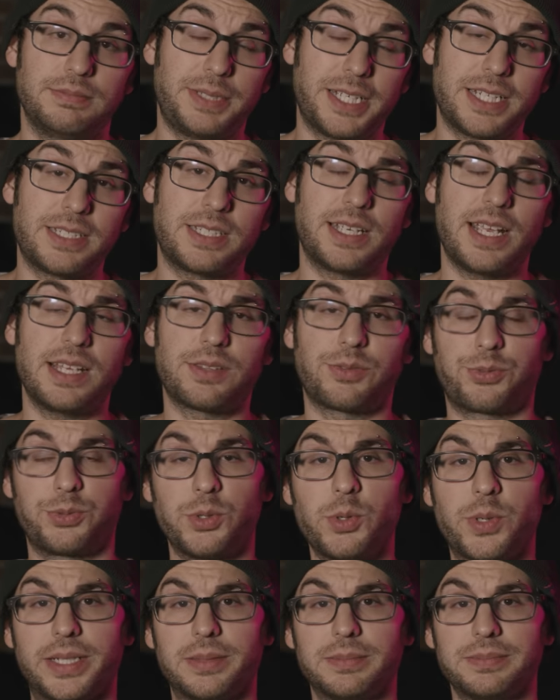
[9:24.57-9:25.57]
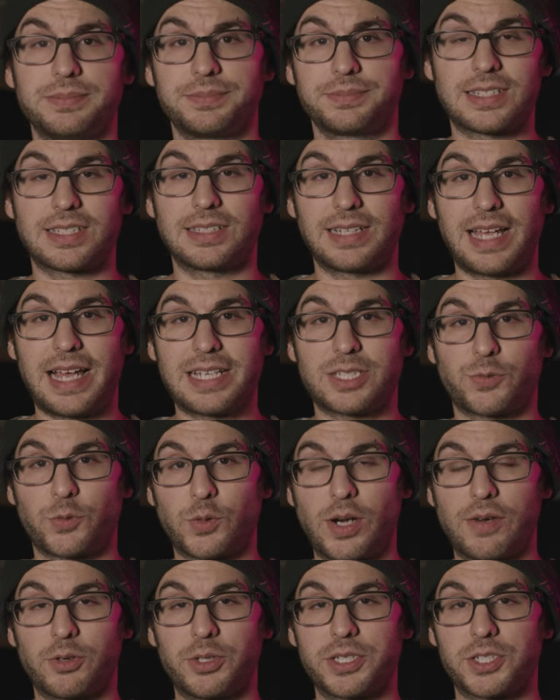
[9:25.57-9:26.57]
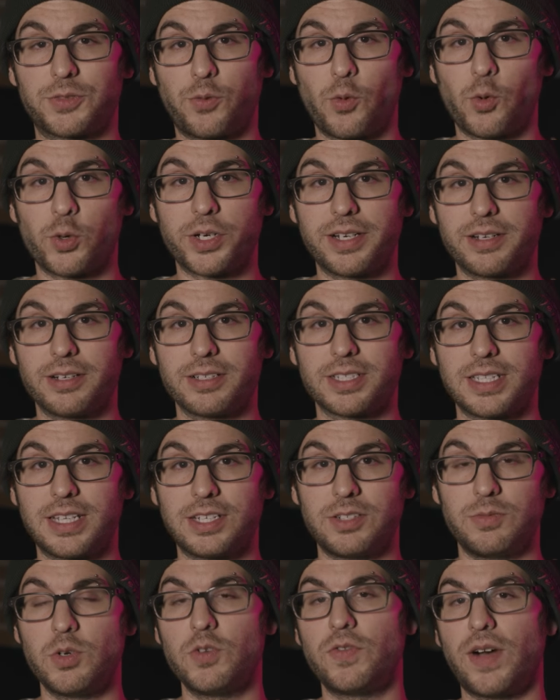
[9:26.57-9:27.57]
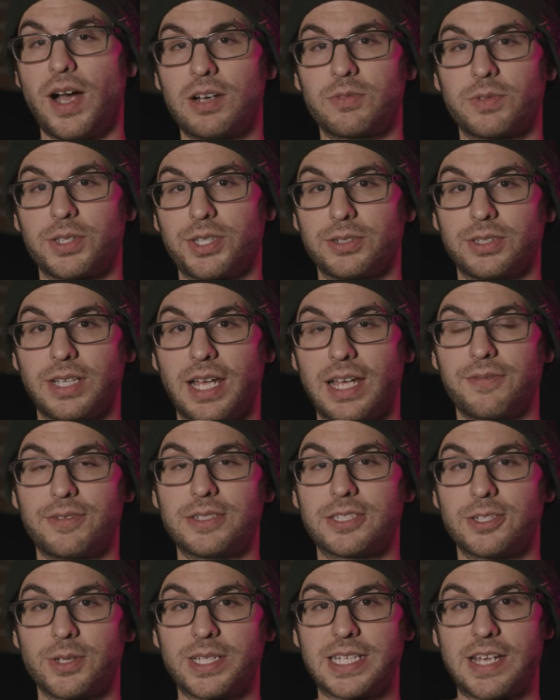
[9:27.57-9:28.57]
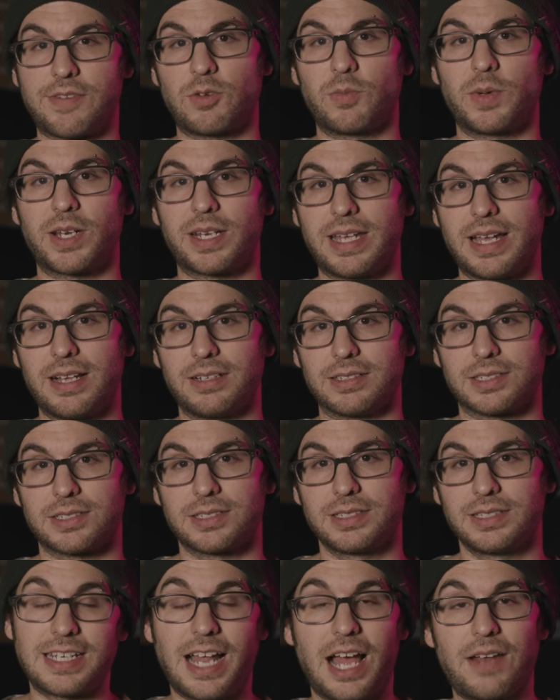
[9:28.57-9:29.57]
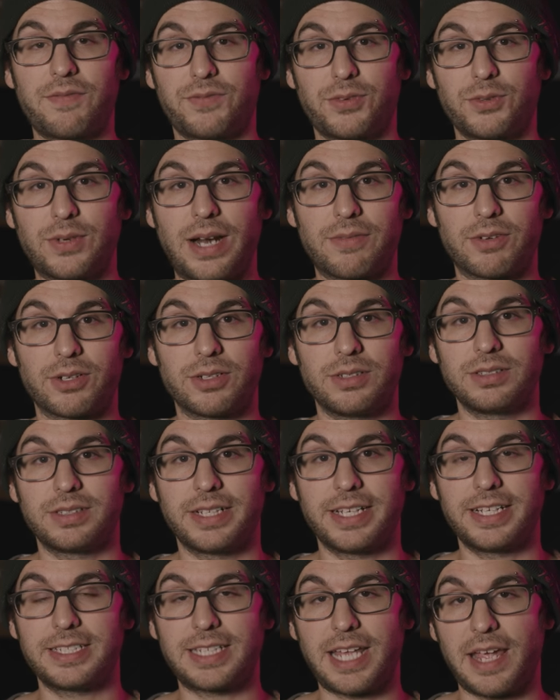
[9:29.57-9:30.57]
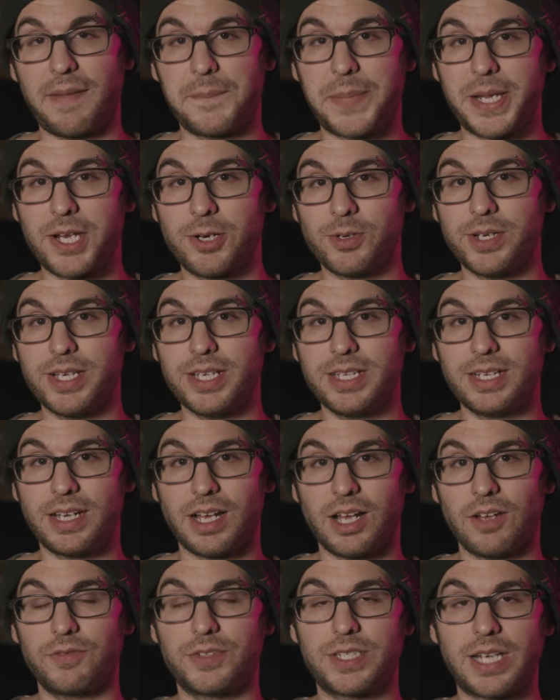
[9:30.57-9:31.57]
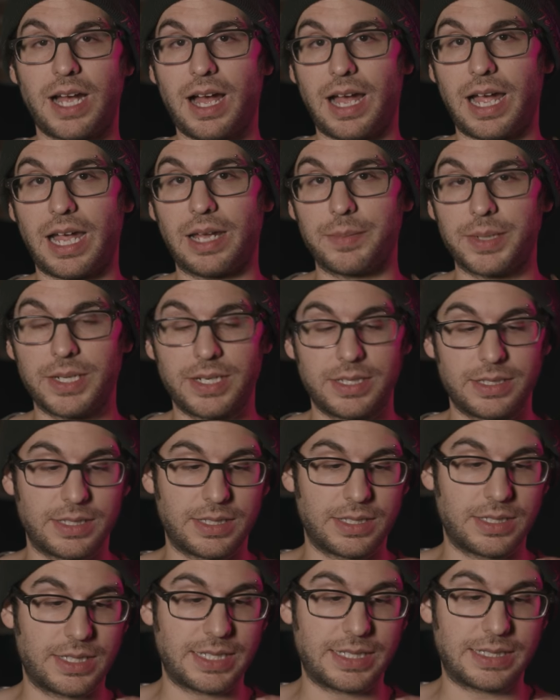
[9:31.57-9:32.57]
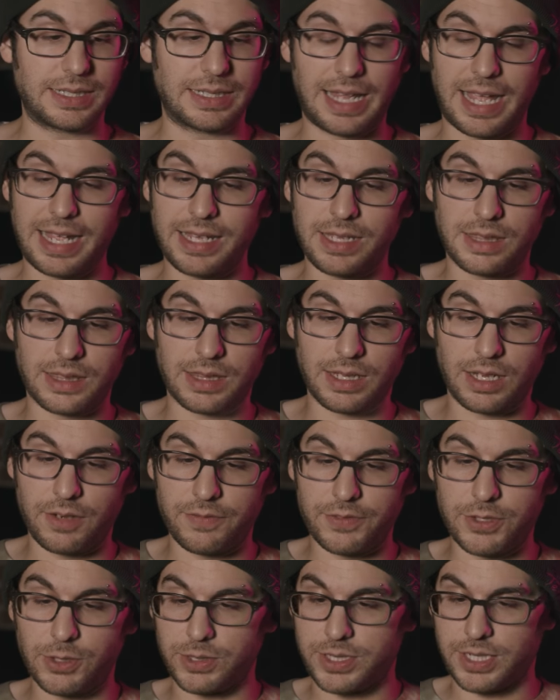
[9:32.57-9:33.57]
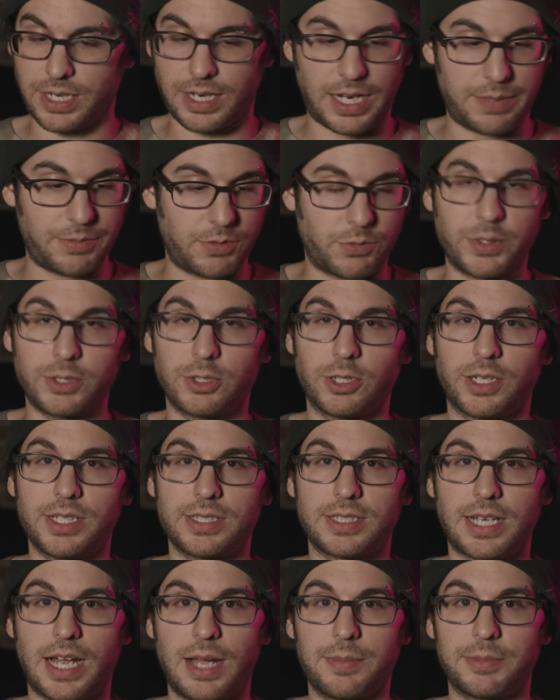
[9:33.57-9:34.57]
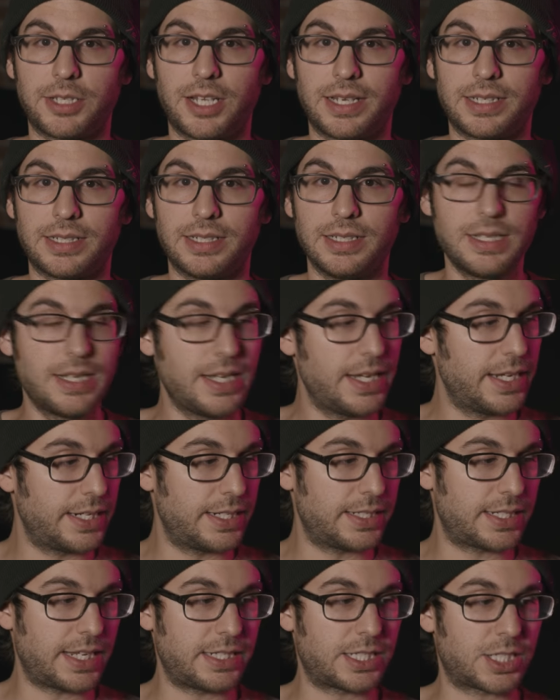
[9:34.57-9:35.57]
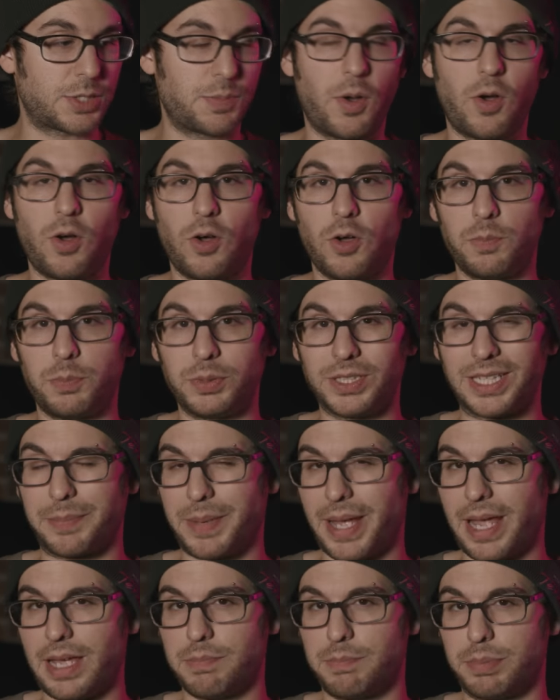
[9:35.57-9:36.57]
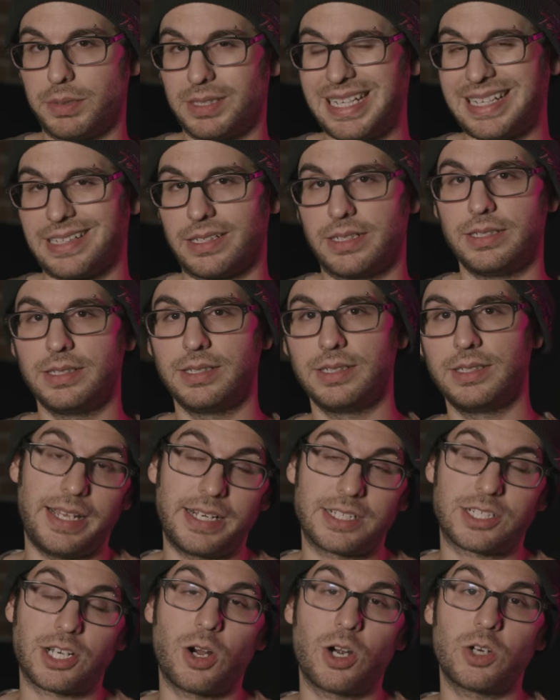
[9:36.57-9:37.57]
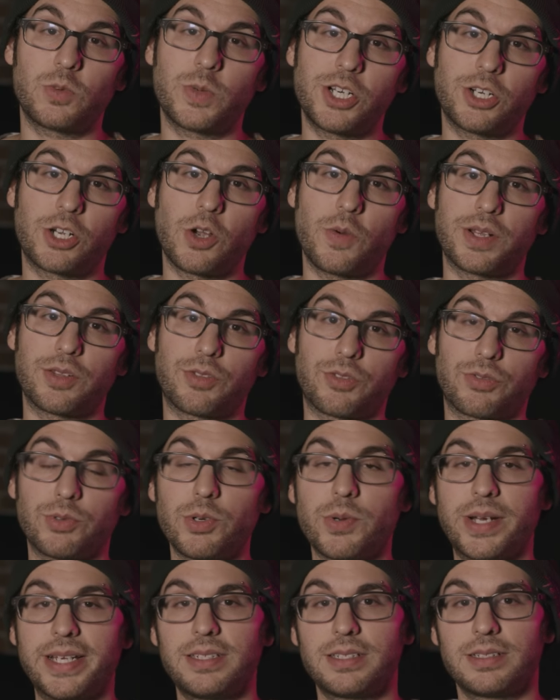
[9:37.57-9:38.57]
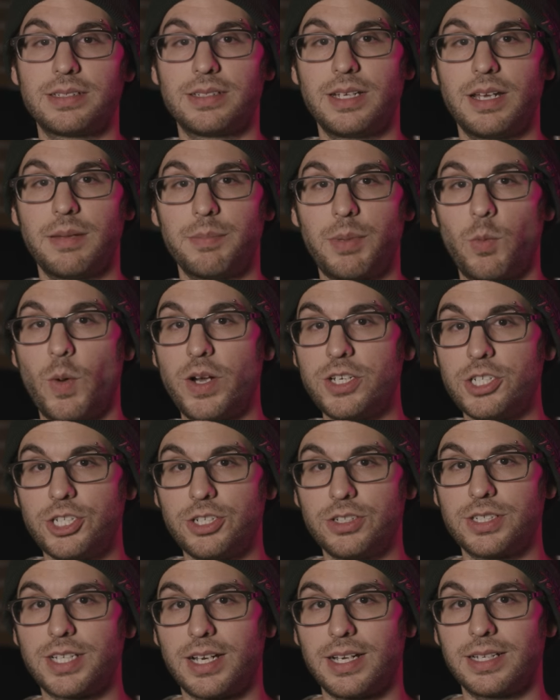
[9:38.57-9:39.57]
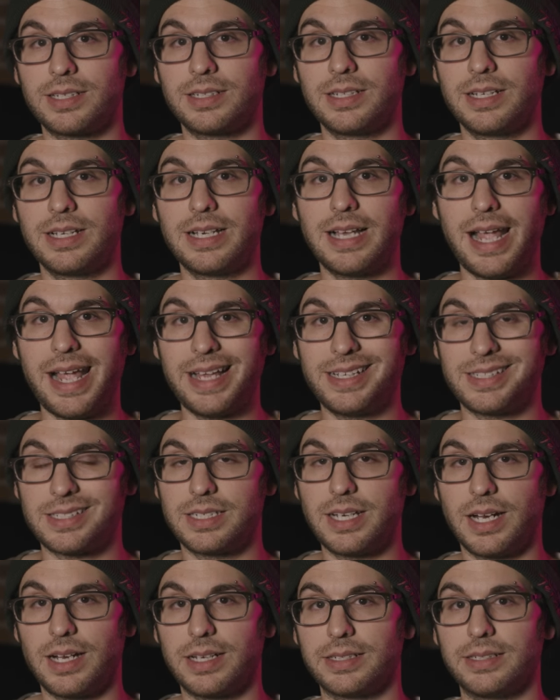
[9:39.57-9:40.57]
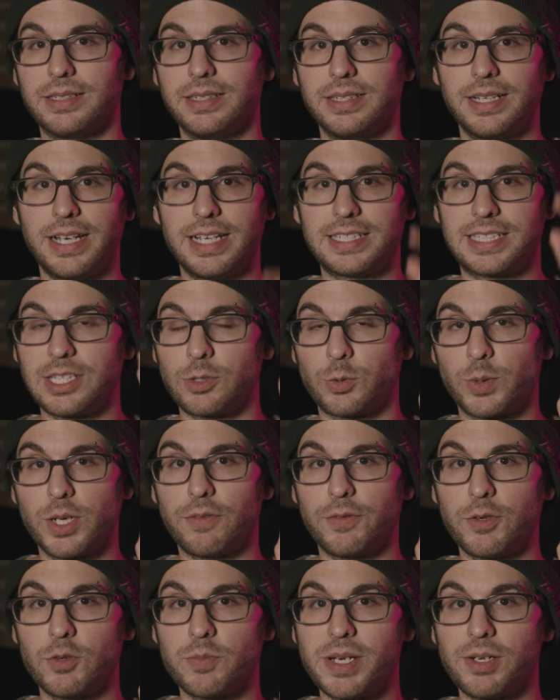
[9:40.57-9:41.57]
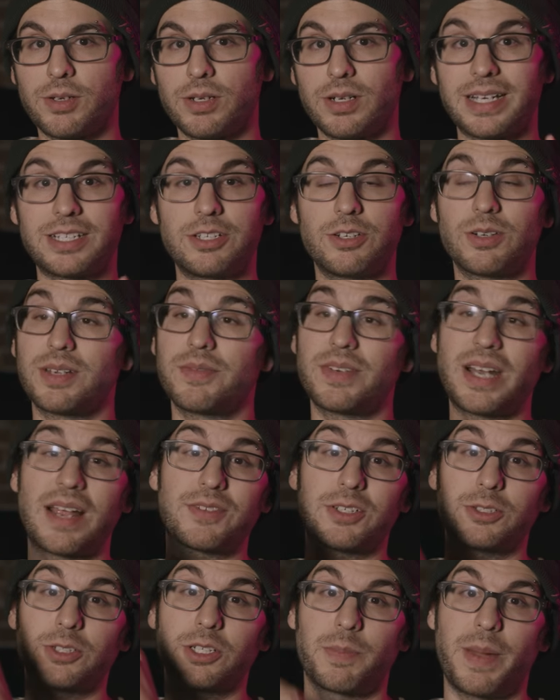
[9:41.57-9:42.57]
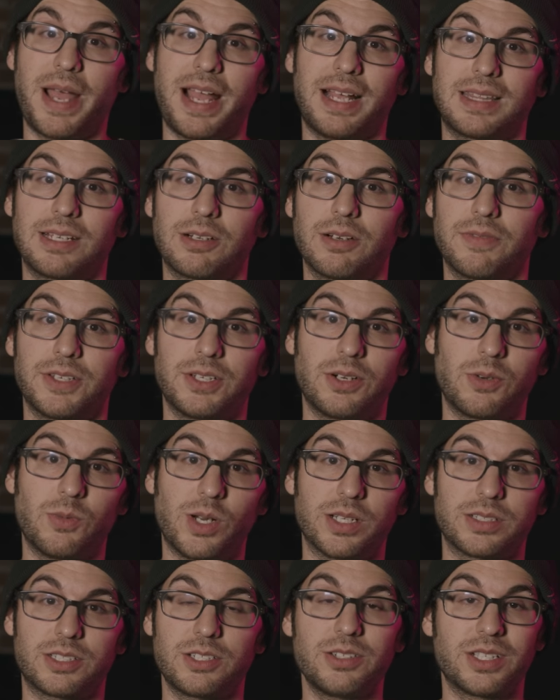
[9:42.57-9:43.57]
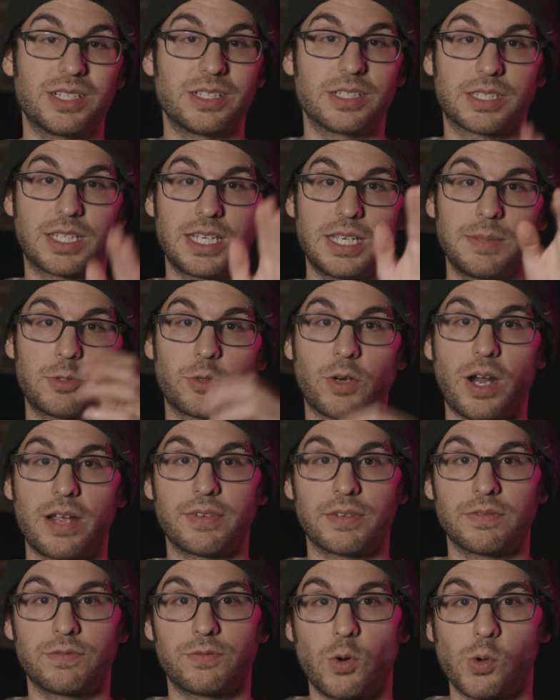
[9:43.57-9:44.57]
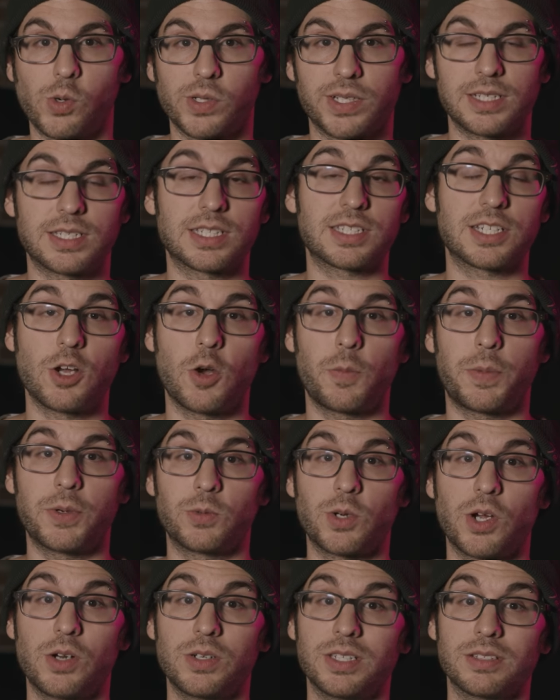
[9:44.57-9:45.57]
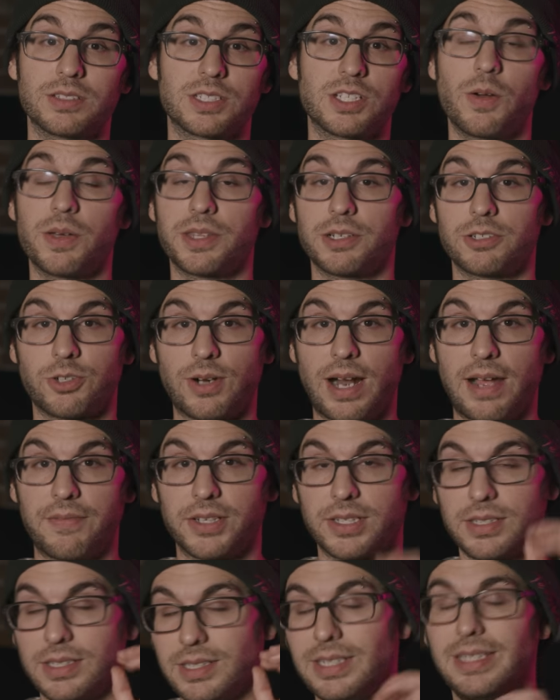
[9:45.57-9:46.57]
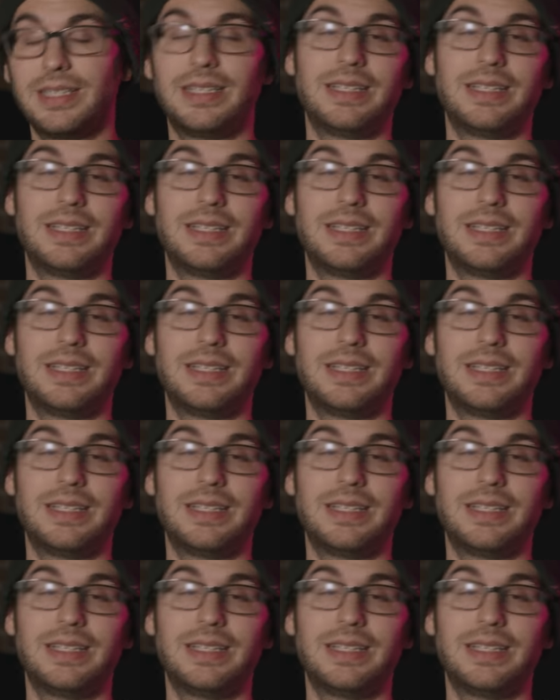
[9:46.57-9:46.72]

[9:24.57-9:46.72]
Because you get through it. It doesn't last forever. It's four years and then you move on with your life, and so does everybody else. It's not forever. It is a period of time, and in the length of your time, if we look at a timeline, it is a small blip, a blink. And it's hard when you're going through it, but once you're done, it's done. It's in the rearview mirror, and you don't even have to look back there if you don't want to. You can just keep driving forward because it's an open road and there's no other traffic.